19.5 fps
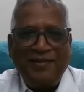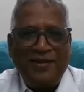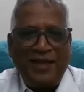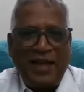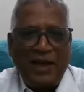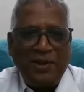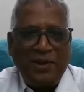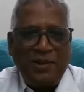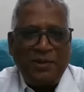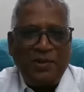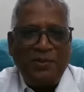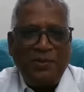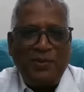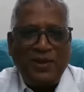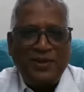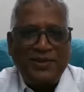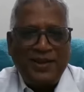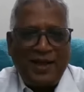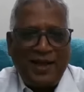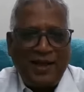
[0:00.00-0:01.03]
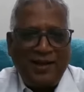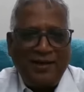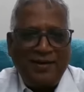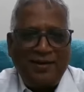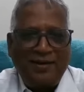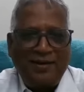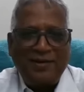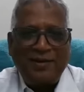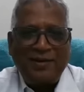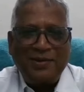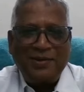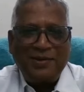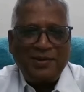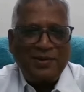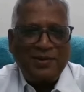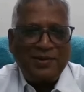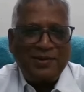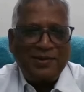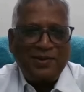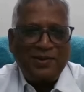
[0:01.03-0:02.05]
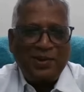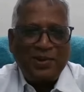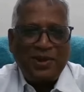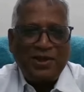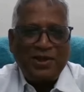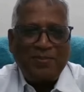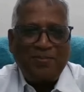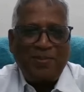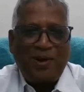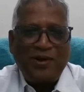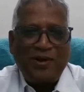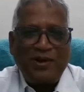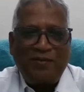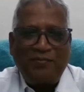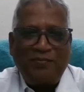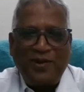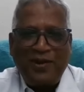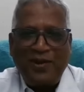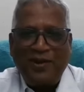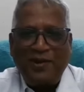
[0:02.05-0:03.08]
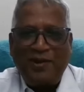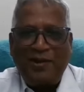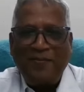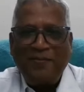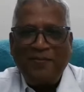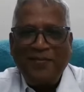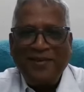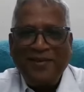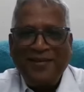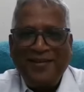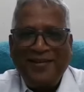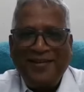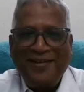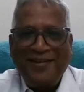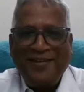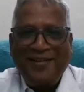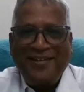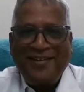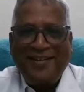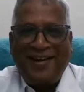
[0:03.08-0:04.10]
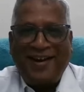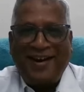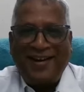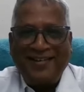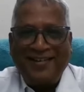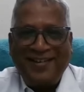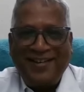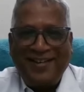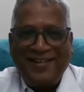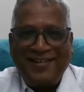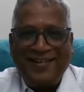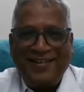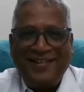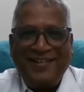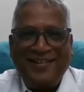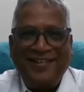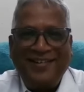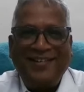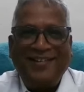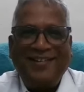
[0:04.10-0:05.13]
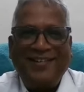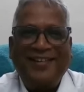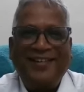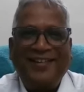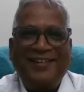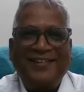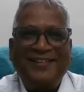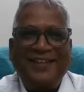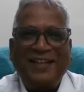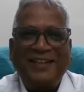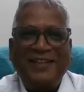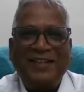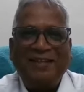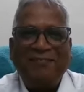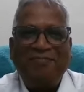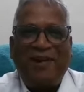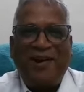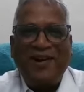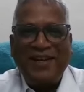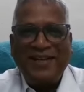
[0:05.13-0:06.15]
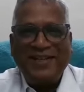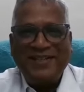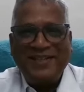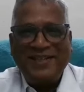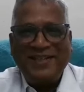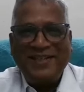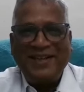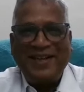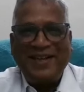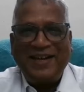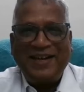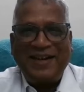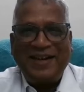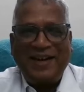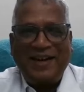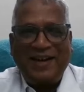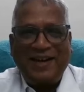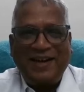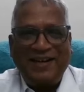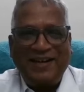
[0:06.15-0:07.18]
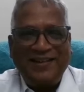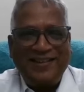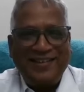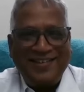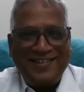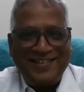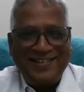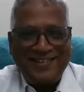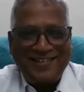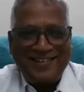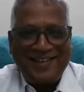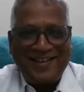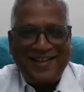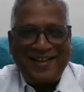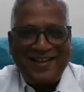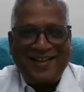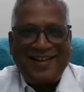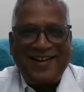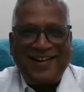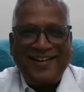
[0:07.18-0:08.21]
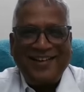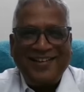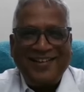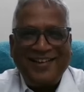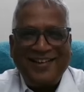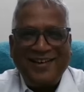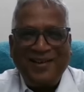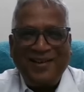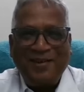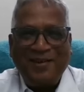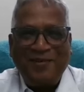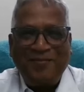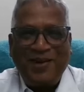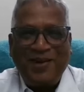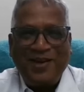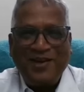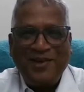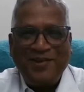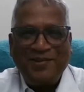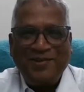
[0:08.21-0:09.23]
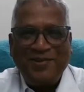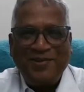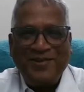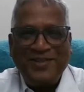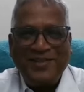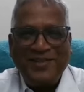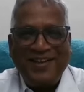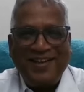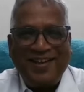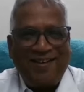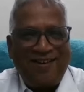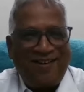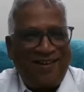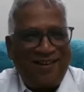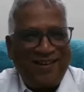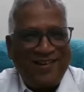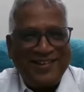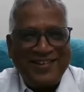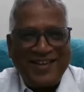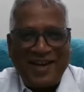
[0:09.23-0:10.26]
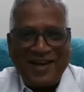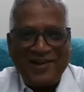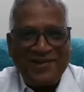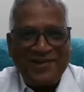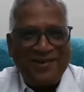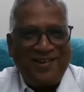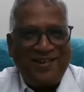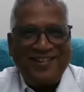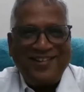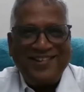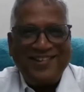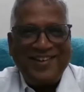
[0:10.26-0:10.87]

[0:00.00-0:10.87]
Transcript: Thank you once again, Socialist Party of India, and then Sandeep Pandeji and Randhir, Kumar, Gautam ji, all. Thank you all.